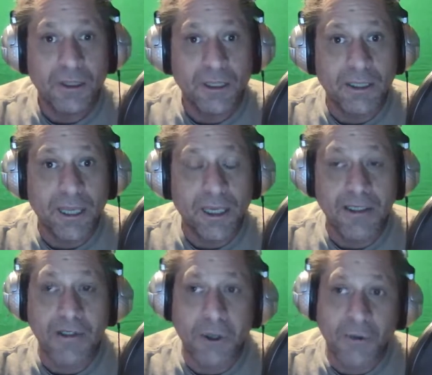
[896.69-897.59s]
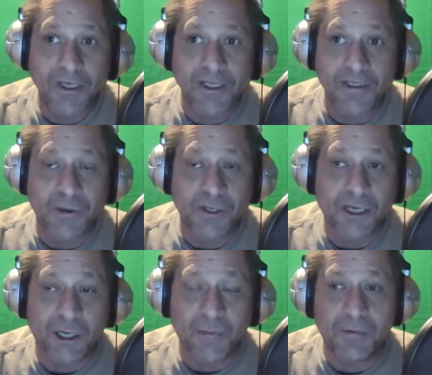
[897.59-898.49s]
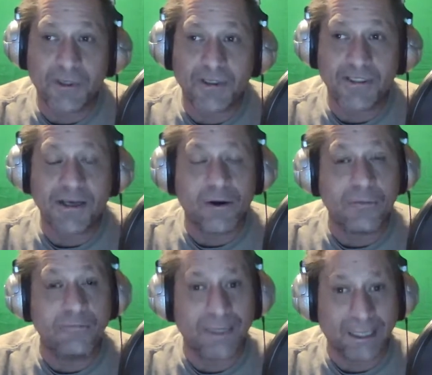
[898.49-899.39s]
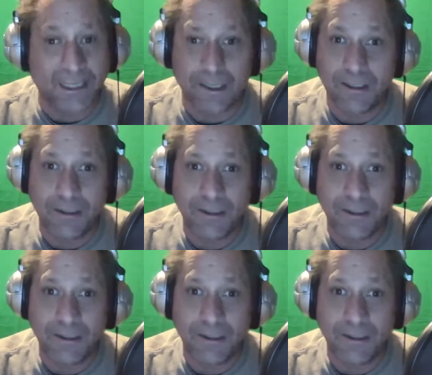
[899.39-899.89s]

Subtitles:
Okay. And I know that he's going to help you because he helped me.